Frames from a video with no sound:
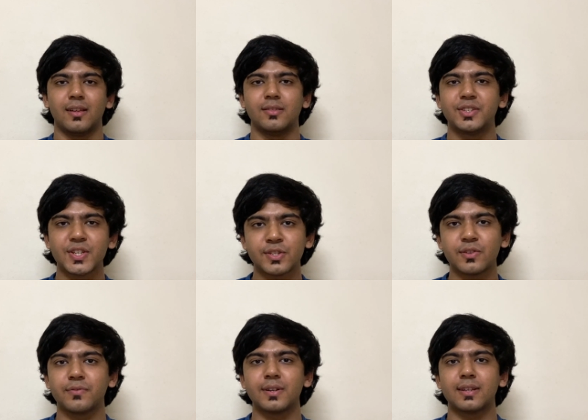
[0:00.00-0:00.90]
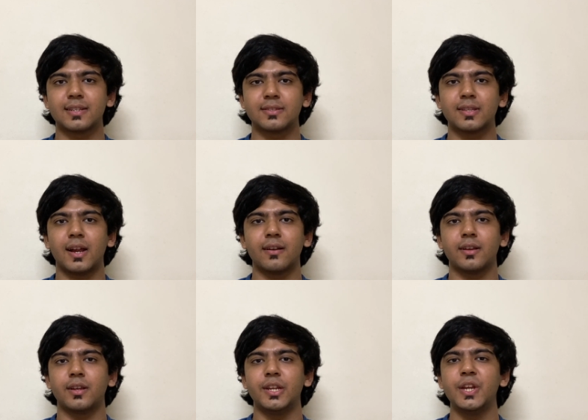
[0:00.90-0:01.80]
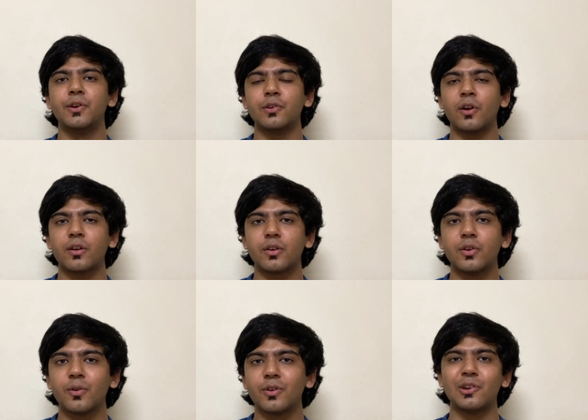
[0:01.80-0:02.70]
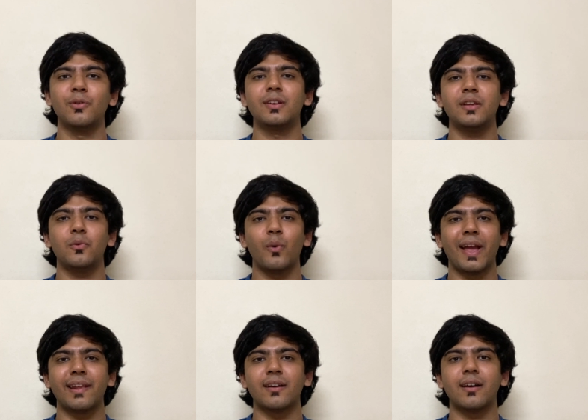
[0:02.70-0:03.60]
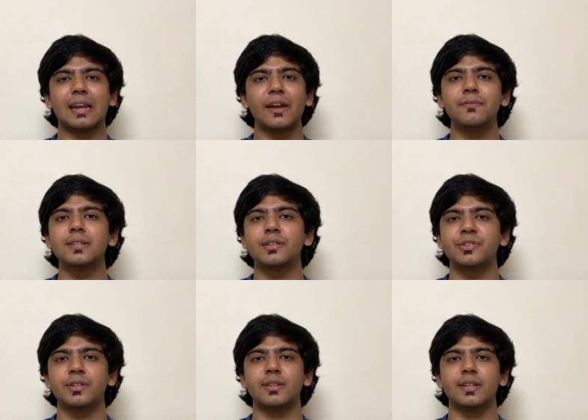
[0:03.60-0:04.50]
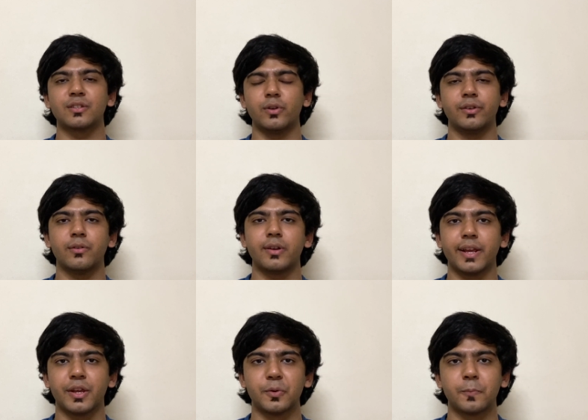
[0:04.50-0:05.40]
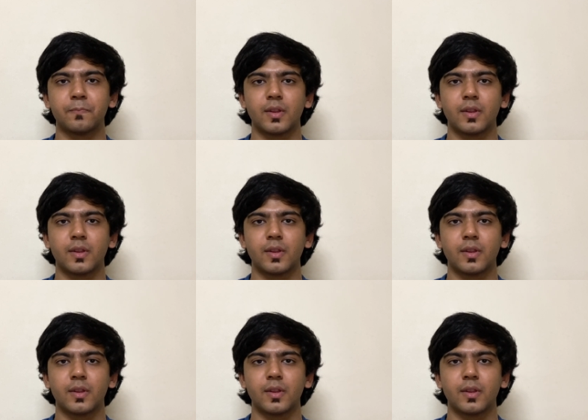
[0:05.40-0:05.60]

The gist of it is that you do not know totally where a life decision is going to take you.